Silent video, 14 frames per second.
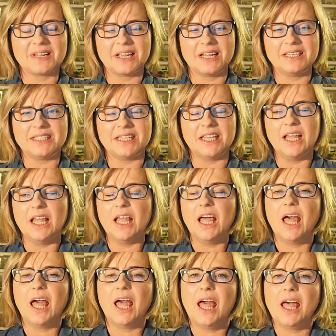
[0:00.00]
I see.
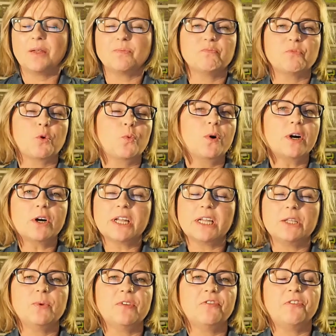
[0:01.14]
Uh, where
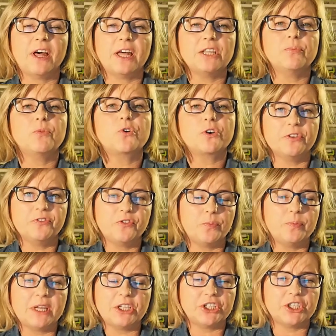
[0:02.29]
can we find more
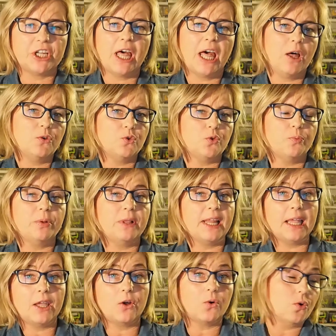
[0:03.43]
information how to
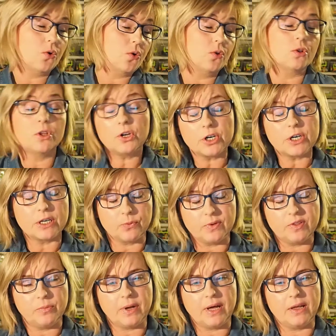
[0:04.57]
play or learn
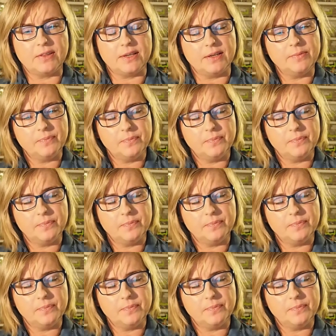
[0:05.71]
with Marty?